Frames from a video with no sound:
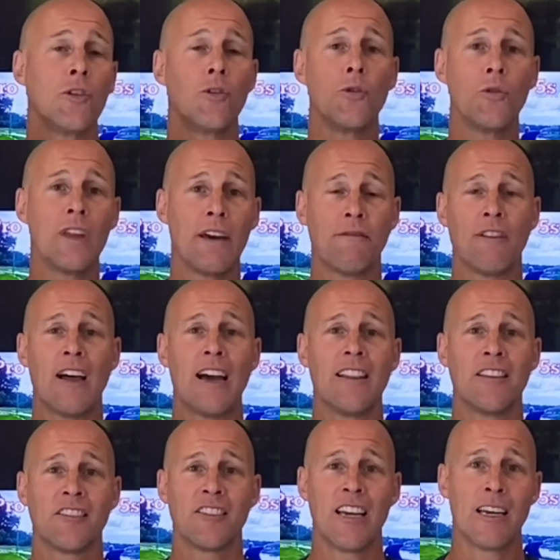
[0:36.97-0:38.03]
do they fly
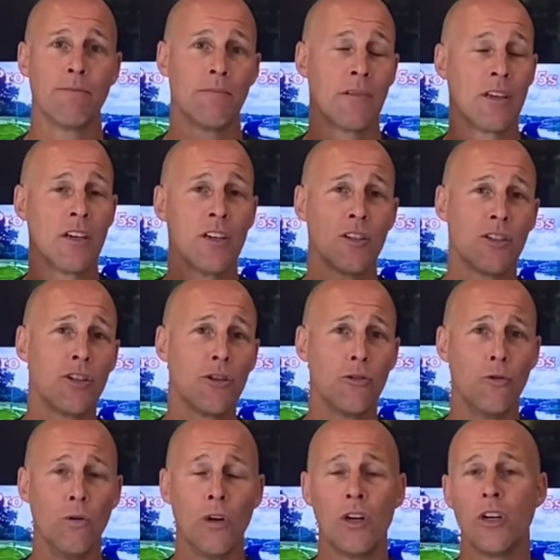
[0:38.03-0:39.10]
the same?
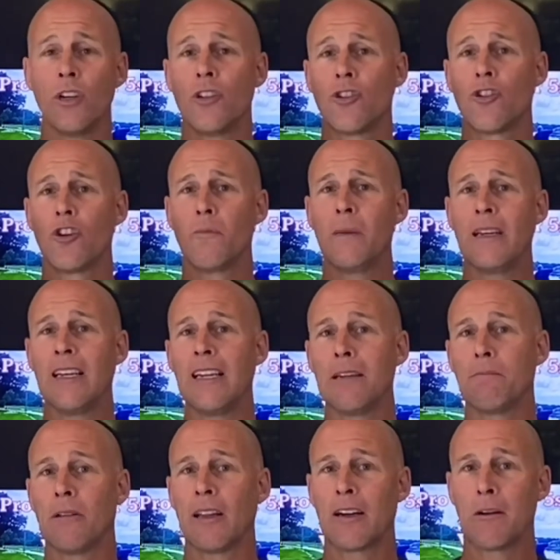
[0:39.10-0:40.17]
2, should a
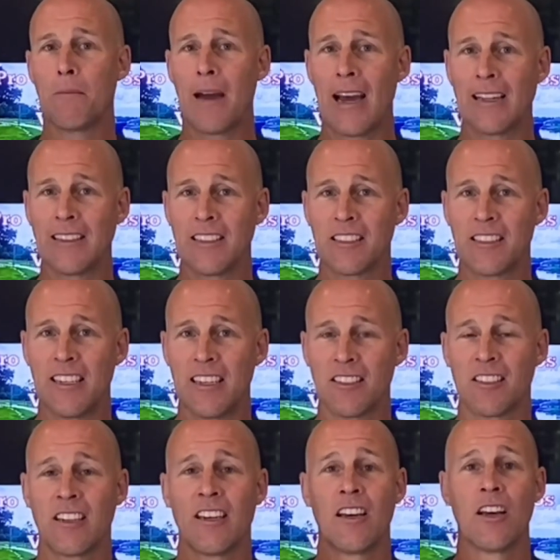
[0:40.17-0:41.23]
beginning player bag this
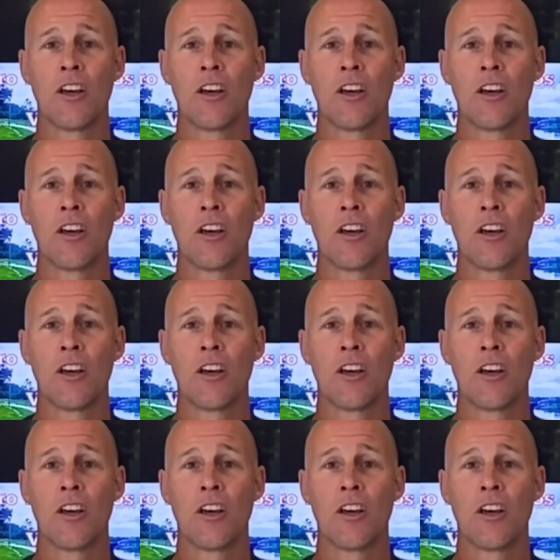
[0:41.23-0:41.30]
disc?